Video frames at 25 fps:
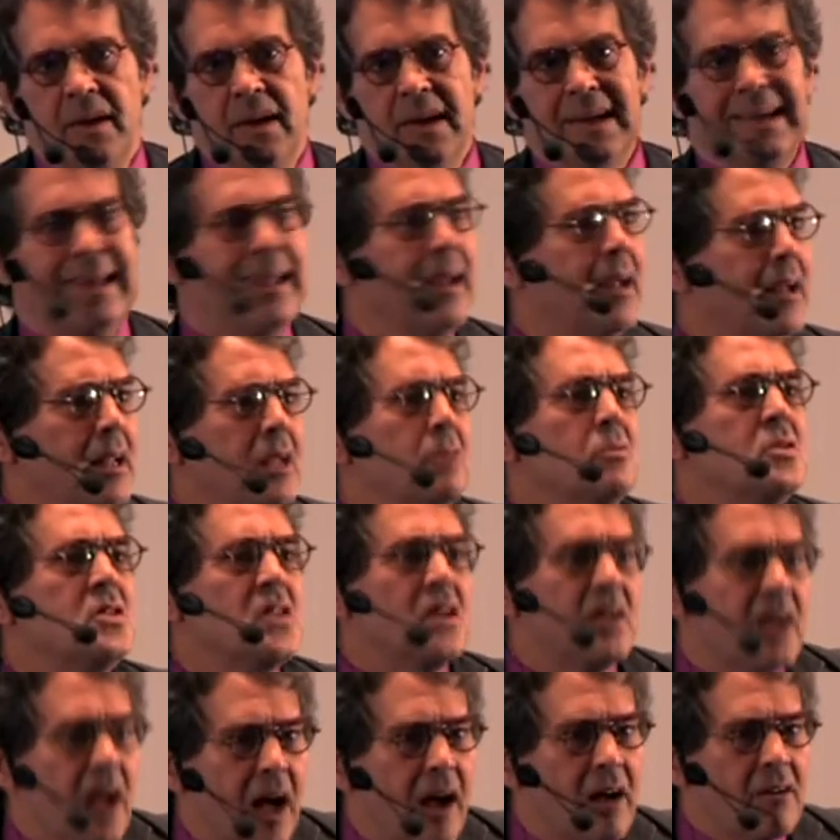Again, he was
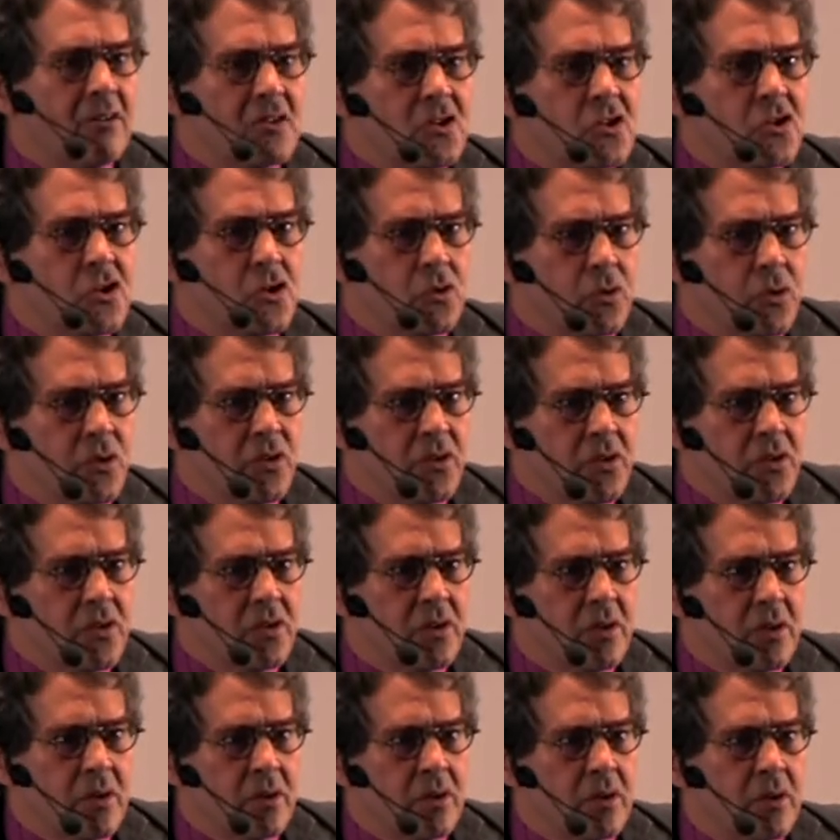a college
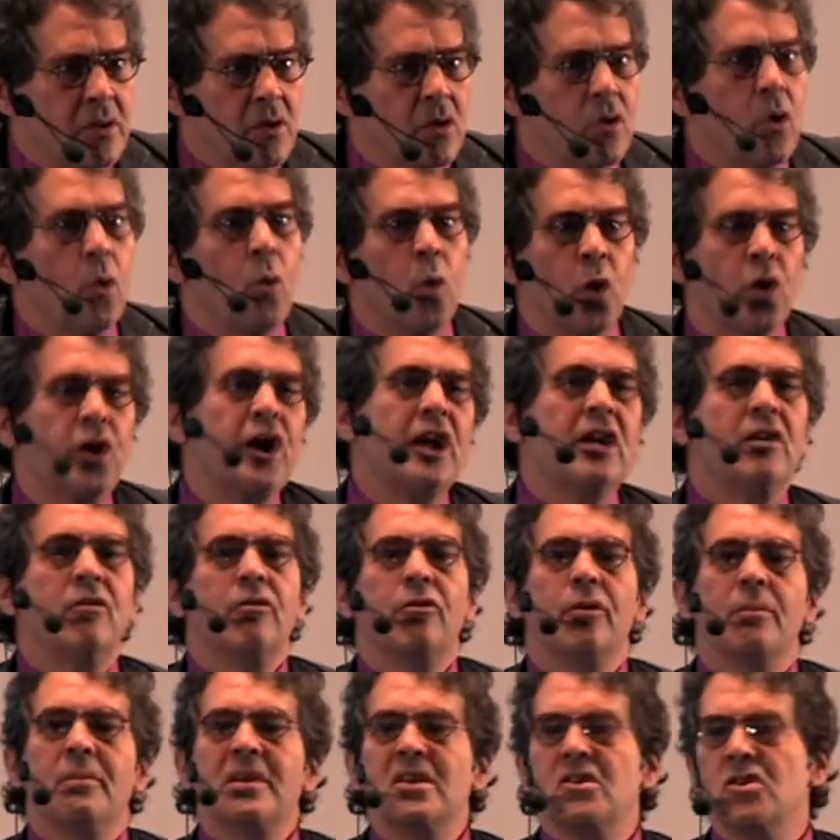student working
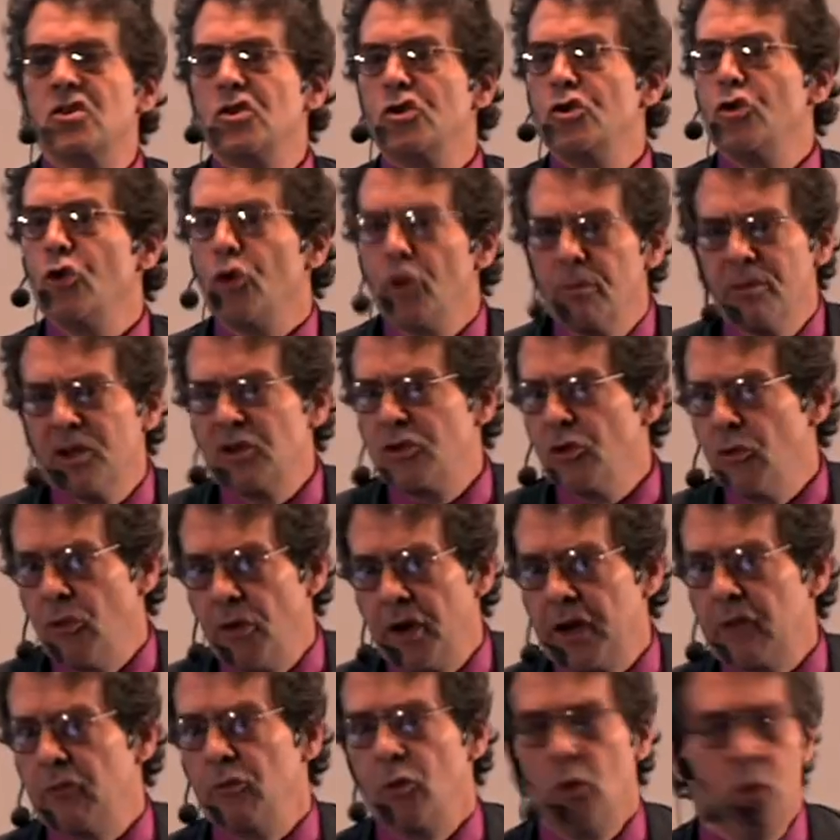from his
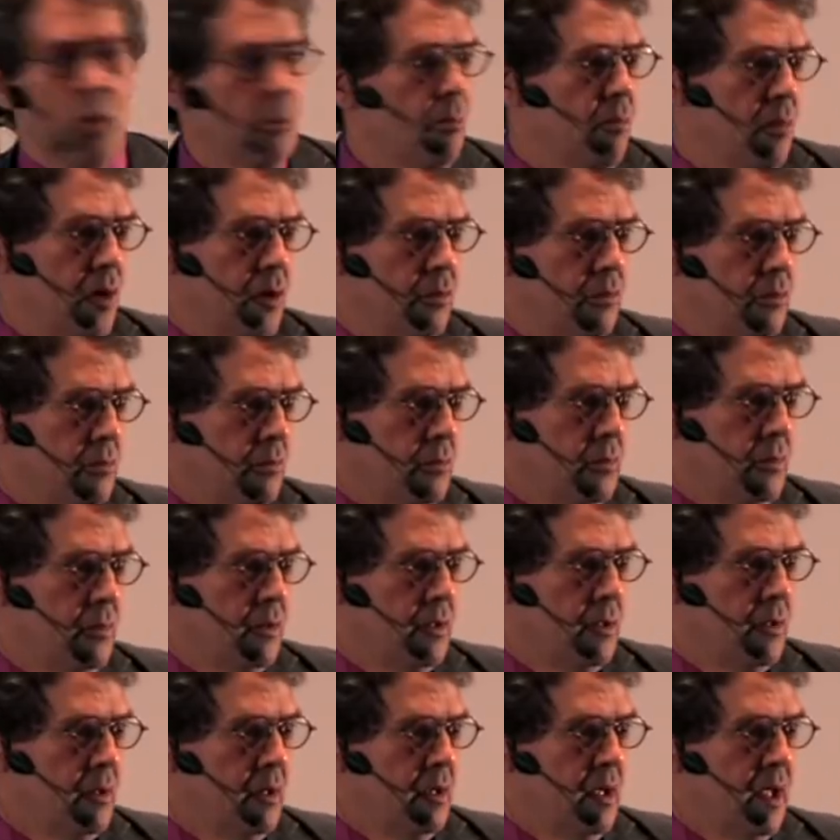dormitory room
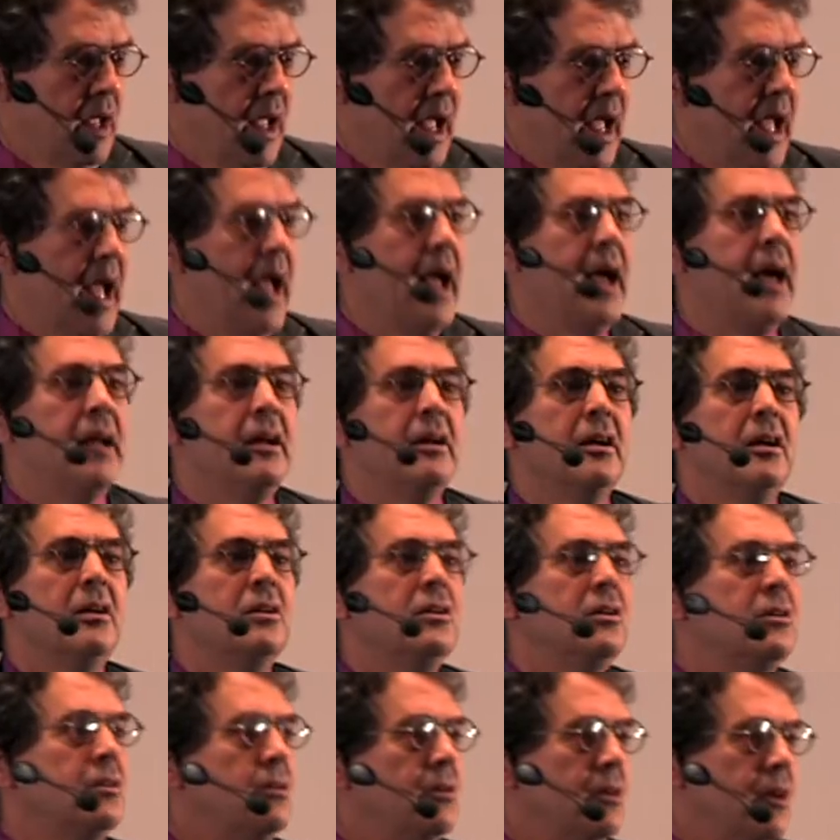at
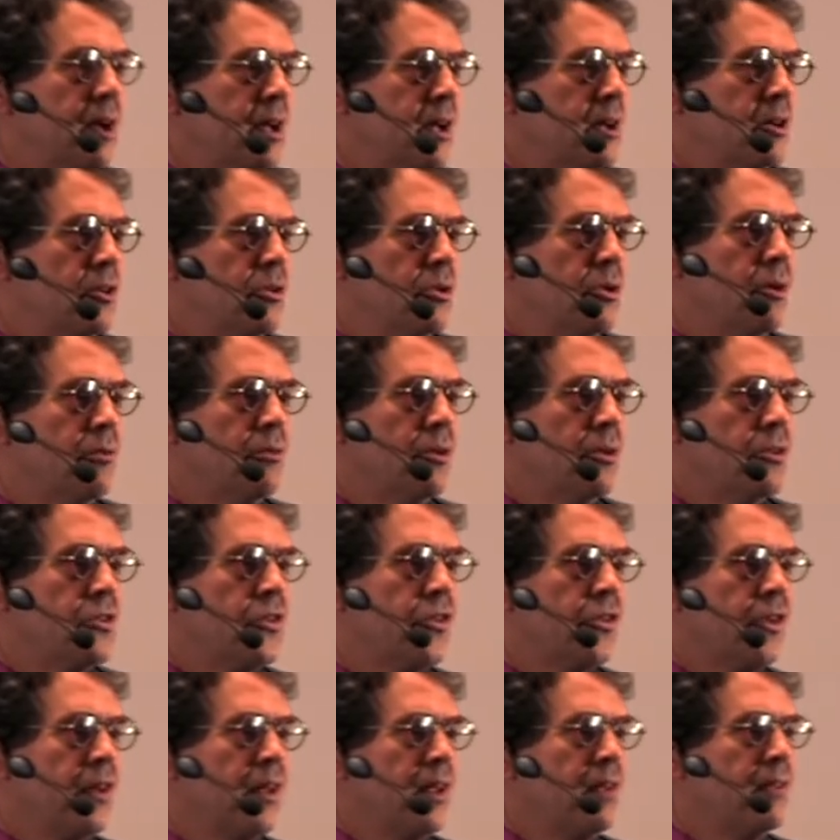a, at a
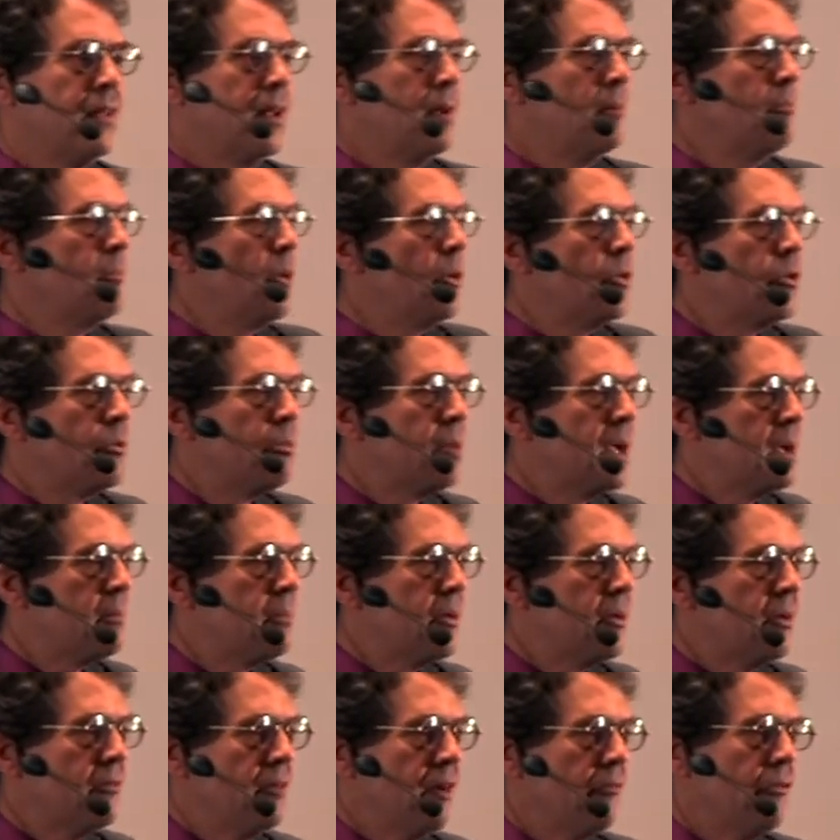university that most
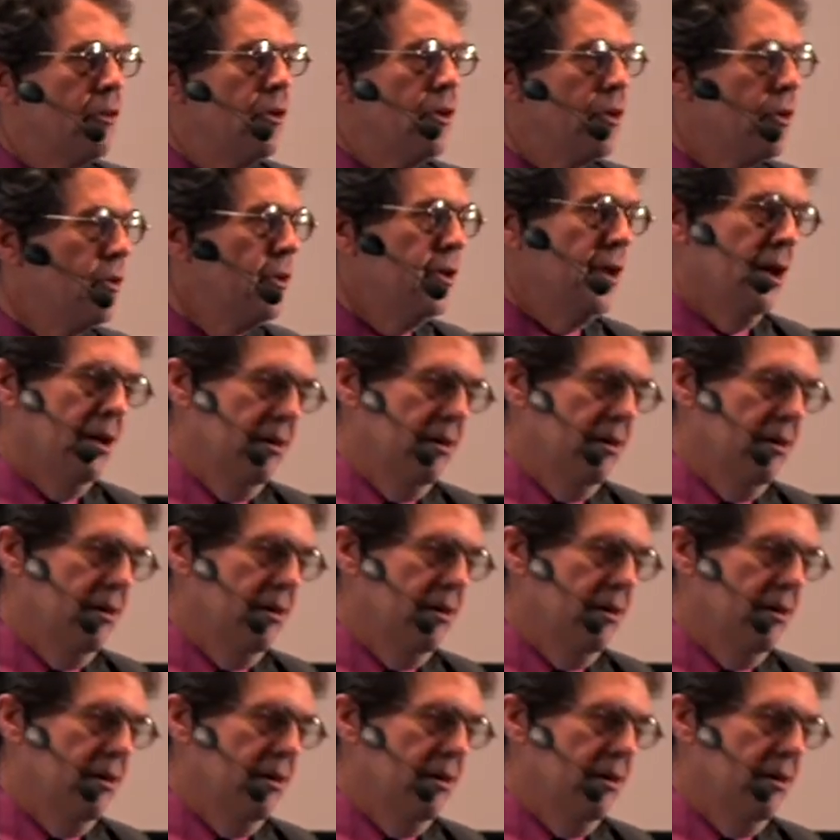people have never heard